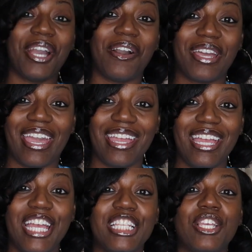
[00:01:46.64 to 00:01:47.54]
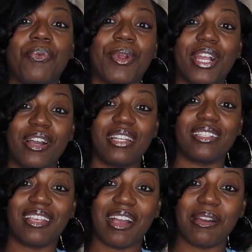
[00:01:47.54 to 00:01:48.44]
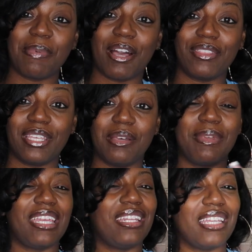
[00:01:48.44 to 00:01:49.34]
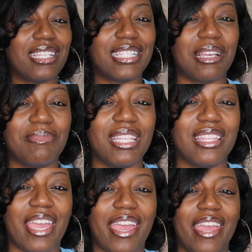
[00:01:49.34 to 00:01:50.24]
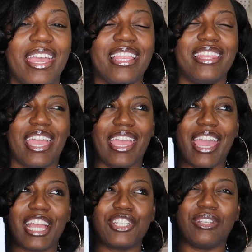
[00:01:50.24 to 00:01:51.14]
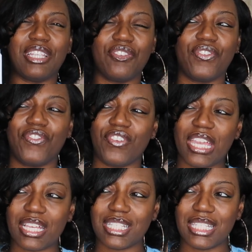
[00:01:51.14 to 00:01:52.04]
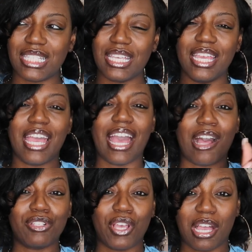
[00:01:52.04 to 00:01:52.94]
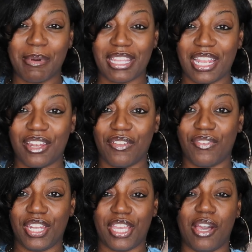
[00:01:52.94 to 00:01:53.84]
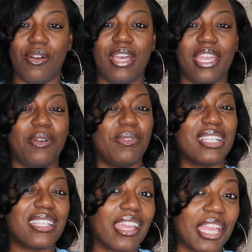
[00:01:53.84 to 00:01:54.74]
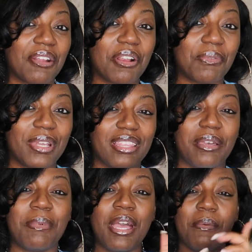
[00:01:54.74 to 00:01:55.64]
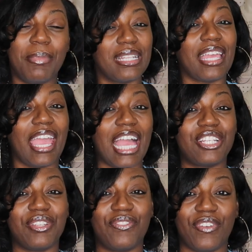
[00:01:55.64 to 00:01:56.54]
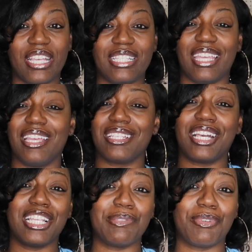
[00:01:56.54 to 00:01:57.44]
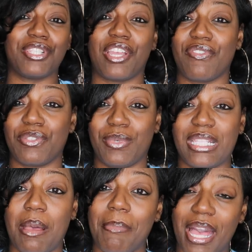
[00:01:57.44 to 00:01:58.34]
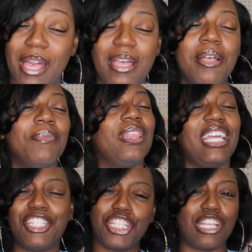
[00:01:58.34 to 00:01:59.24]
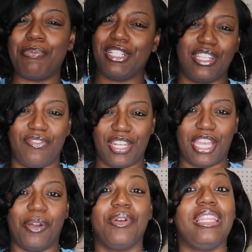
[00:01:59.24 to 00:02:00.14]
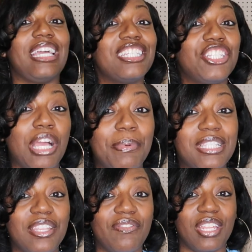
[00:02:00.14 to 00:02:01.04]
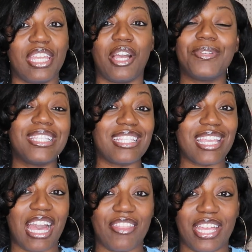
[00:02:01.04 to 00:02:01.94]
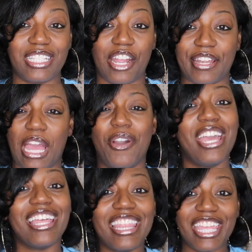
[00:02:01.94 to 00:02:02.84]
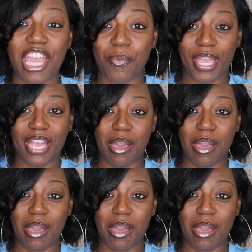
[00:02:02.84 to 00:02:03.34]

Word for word: okay so we're going to talk about them it is something that they actually fixed I'll talk about that in the video. It was an error with them, but they actually fixed it. Customer service was the bomb. Let's just jump into the video. Let's jump into the video, see how they turn out. Then we can